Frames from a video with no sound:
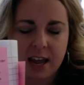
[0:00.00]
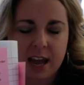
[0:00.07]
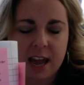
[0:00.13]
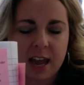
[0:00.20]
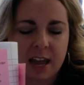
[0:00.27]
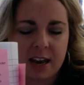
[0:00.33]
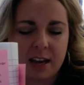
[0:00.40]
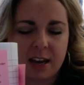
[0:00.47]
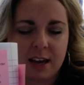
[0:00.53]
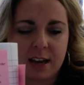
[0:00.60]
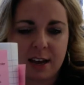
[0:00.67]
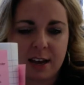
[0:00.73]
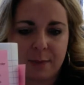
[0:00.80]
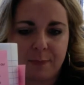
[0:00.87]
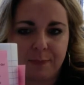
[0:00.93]
and
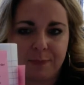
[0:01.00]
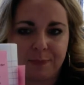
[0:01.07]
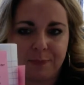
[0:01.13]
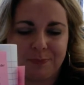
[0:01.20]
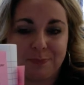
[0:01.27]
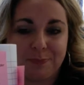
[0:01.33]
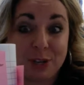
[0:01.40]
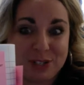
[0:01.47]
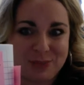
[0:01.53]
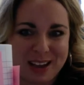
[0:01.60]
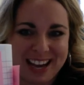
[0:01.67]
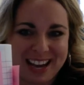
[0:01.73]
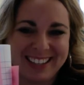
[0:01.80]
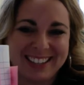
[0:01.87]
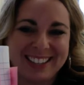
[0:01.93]

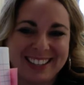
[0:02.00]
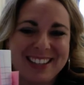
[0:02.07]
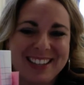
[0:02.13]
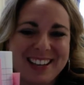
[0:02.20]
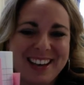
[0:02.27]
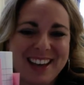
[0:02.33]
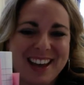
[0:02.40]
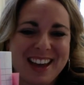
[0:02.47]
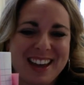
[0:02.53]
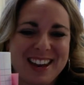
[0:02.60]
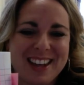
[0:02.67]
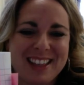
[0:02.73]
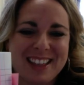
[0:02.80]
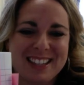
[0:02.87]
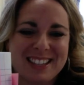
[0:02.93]
persuade, and
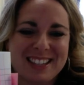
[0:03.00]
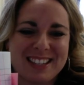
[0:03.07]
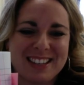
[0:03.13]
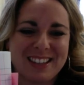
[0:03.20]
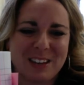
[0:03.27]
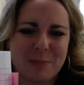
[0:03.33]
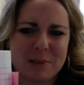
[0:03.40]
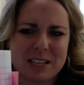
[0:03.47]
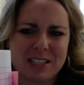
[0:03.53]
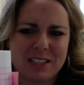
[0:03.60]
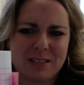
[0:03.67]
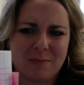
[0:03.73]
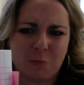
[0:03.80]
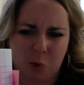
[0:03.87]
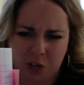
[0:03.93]
this is a little bit
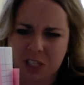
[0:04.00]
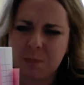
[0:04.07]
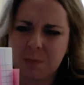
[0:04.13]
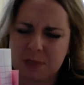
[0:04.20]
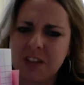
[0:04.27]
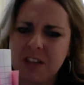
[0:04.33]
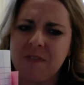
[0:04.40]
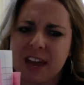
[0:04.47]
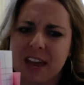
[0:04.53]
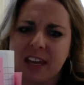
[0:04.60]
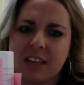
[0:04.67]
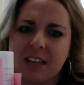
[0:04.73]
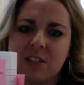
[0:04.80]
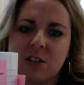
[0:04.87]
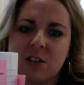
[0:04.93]
more specific,
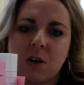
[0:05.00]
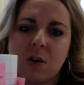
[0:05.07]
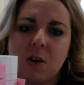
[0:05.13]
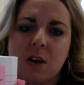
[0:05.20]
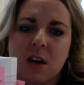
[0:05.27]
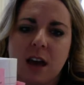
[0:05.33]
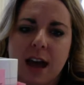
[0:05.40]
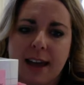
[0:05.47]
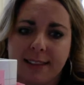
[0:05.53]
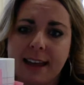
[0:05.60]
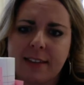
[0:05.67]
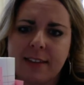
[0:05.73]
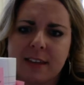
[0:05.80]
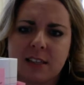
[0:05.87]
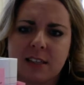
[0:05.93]
and so I
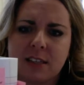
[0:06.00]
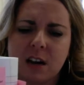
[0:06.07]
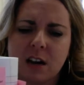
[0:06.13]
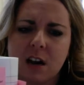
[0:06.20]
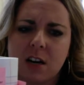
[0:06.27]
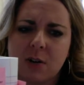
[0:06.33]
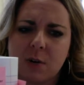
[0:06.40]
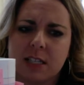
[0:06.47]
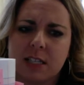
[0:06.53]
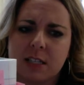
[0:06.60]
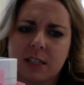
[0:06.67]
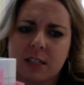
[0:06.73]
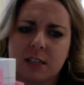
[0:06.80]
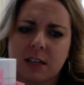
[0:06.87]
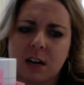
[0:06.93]
like this. It's hard
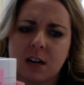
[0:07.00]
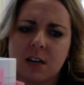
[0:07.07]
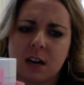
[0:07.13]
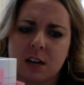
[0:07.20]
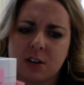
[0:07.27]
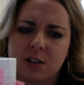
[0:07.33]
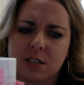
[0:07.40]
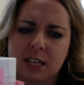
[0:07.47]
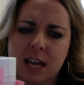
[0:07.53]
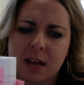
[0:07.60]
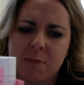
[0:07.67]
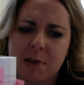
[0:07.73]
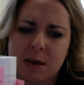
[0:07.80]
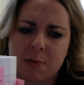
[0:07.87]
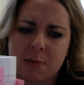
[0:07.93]
to
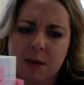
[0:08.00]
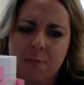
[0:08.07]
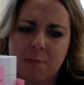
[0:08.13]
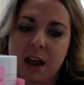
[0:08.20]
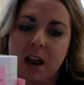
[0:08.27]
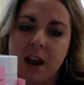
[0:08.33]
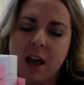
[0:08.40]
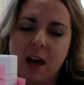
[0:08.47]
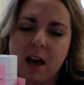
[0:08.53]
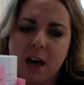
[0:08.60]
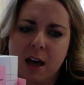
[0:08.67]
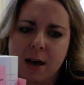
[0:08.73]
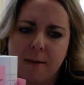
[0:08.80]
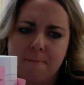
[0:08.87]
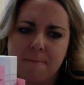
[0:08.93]
understand maybe, but
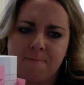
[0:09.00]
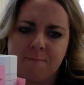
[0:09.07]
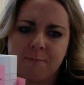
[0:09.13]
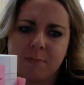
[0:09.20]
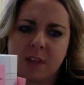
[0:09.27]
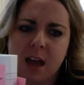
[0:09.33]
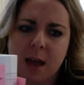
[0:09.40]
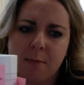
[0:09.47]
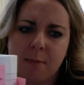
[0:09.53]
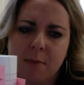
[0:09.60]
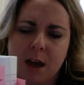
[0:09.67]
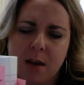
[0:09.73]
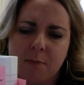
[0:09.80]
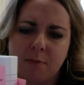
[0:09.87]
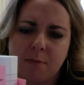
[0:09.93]

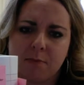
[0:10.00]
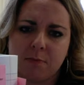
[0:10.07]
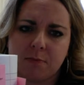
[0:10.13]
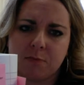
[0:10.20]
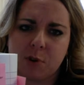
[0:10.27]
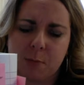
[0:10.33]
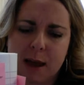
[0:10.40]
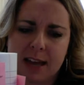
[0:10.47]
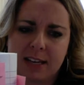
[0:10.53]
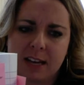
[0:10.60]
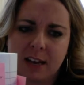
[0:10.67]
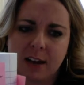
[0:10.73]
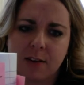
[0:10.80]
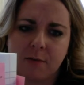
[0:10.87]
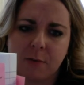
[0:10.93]
I'm
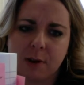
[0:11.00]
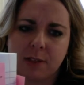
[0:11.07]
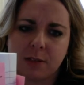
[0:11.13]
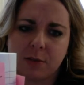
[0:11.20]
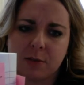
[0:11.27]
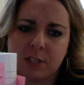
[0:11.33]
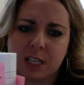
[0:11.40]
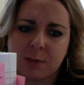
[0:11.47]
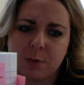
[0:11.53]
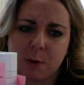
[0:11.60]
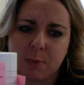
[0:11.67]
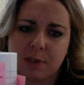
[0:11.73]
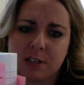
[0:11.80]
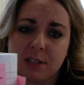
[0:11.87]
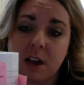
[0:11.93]
reminded of what those 6
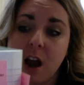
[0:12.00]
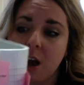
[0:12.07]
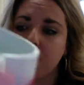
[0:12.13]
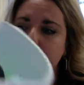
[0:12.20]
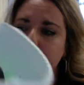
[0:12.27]
purposes are.